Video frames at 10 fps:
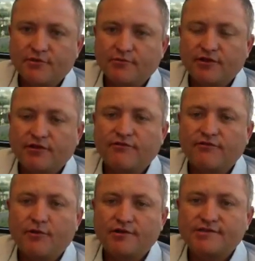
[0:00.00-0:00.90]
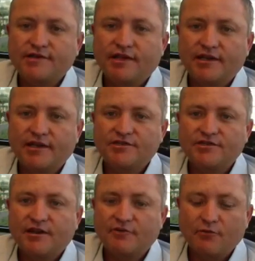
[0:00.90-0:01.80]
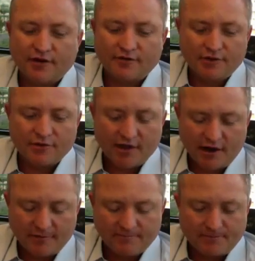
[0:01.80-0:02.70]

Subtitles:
and we look forward to seeing each and every one of you there.